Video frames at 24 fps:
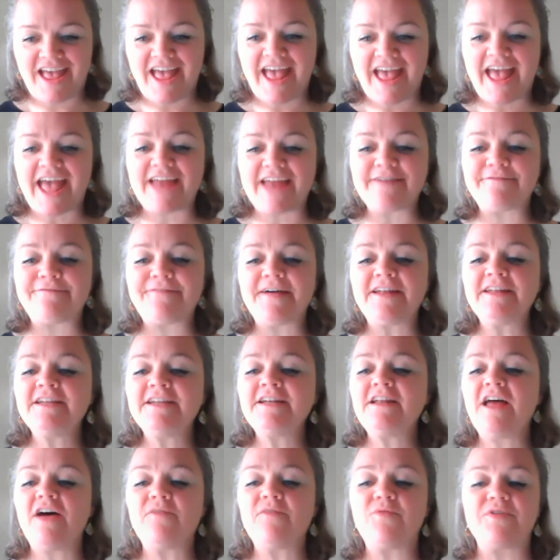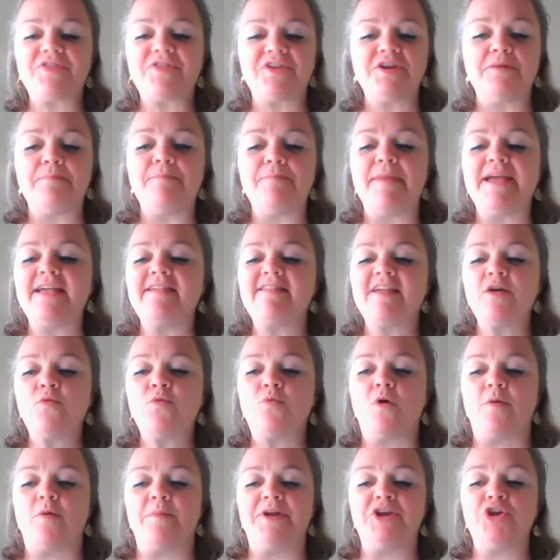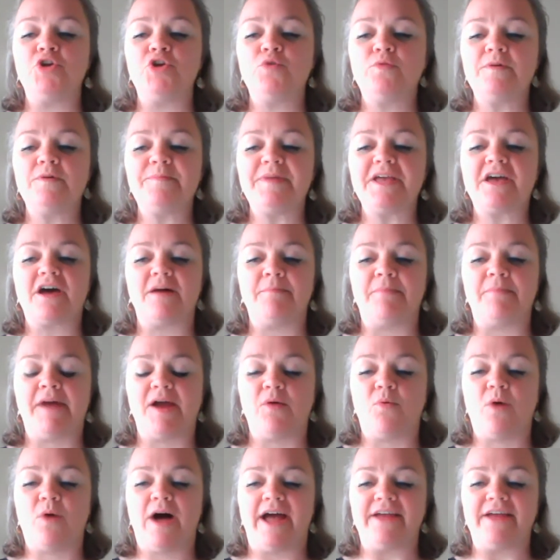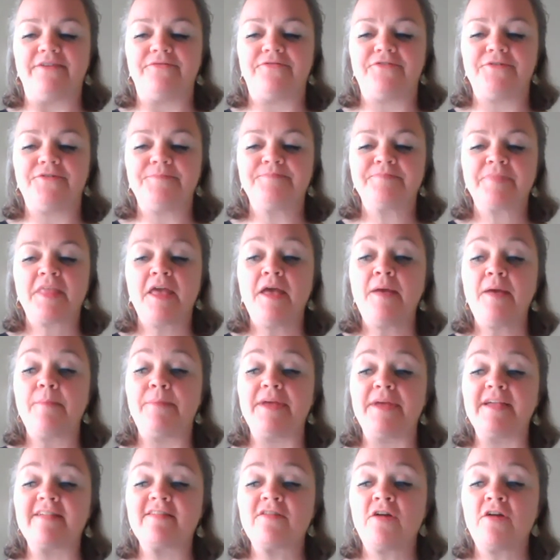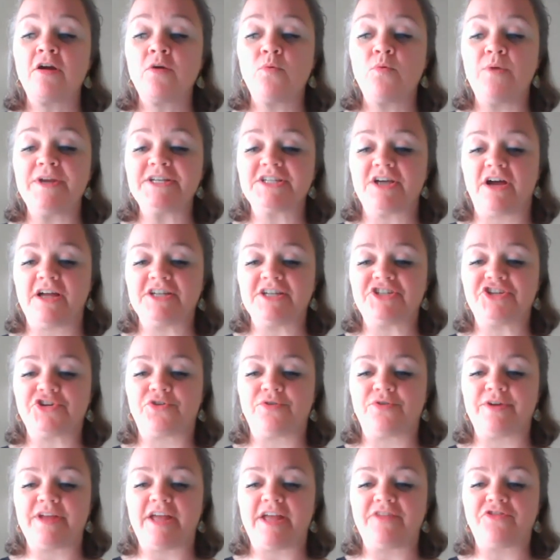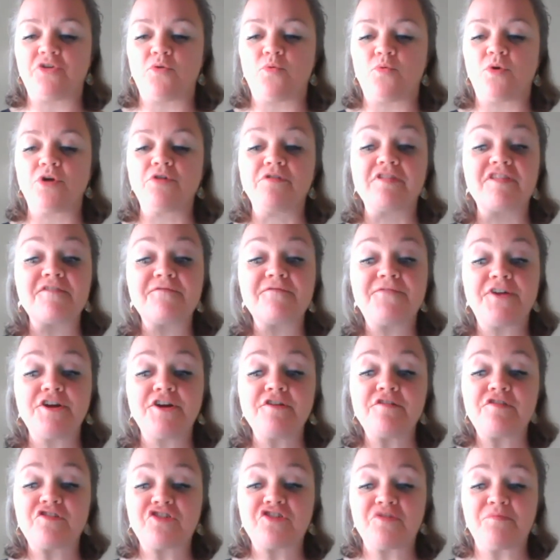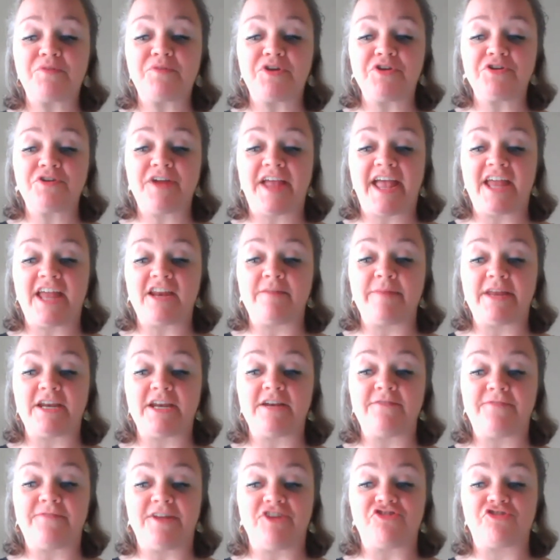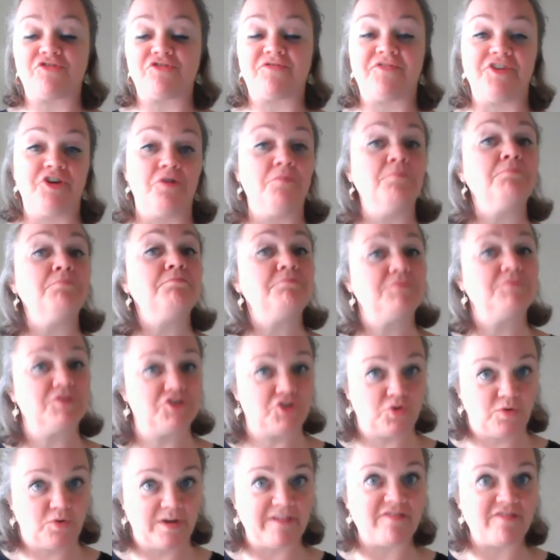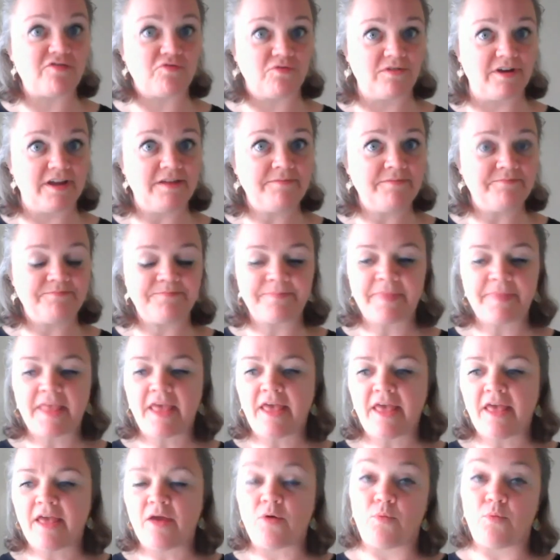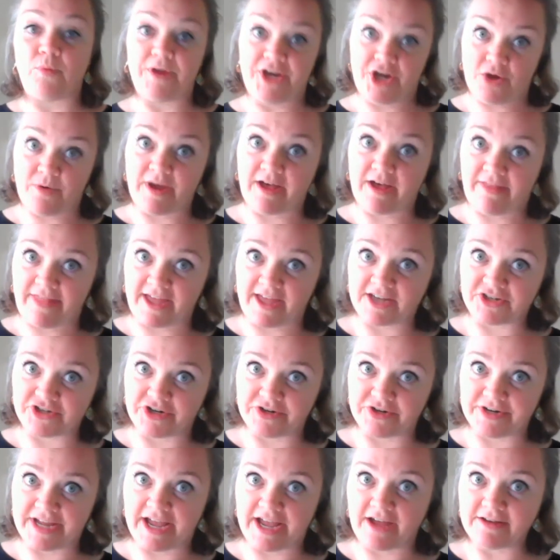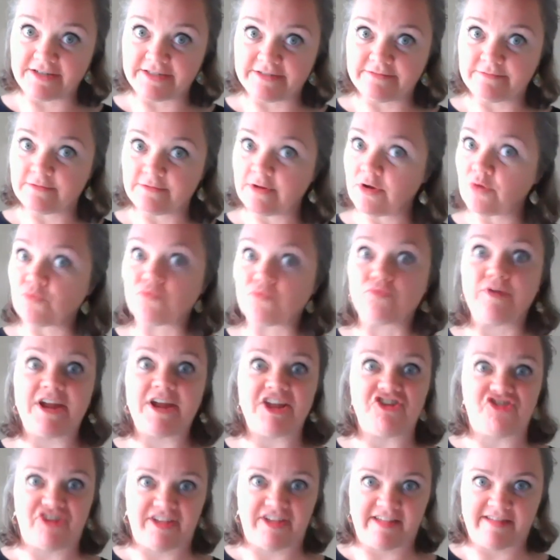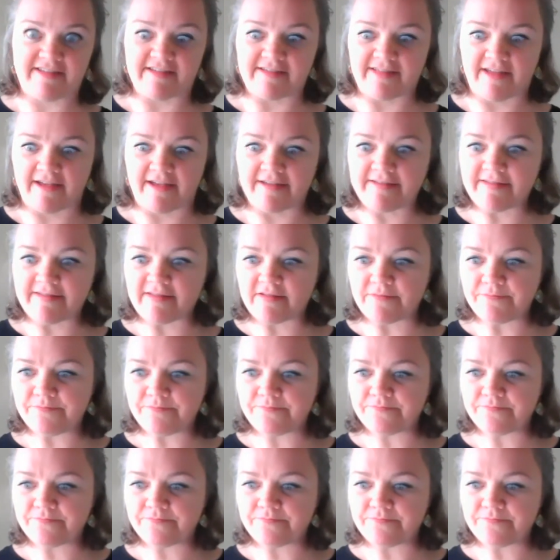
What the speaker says: and fell in love with an amazing woman who would become my wife. Pixar went on to create the world's first computer animated feature film, Toy Story." We know how that turned out. Raging success.